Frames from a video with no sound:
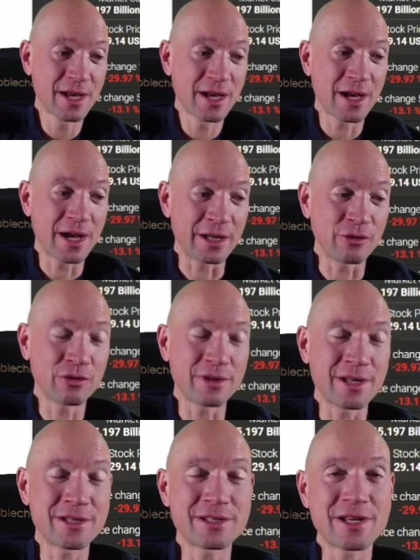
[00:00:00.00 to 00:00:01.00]
are not
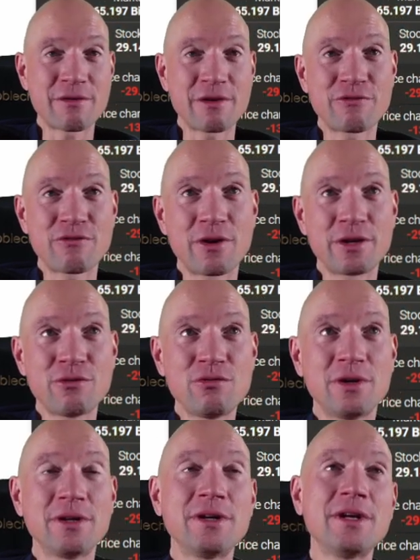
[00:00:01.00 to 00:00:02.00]
necessary for
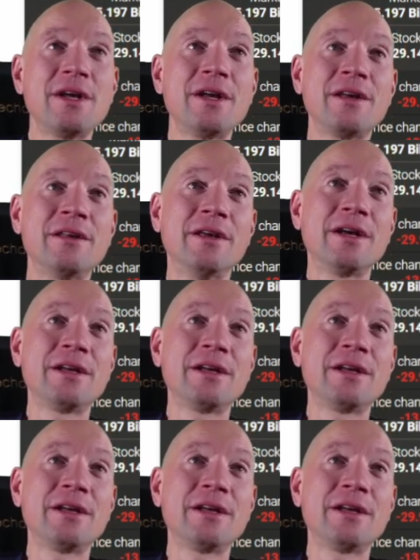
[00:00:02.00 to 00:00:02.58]
you, then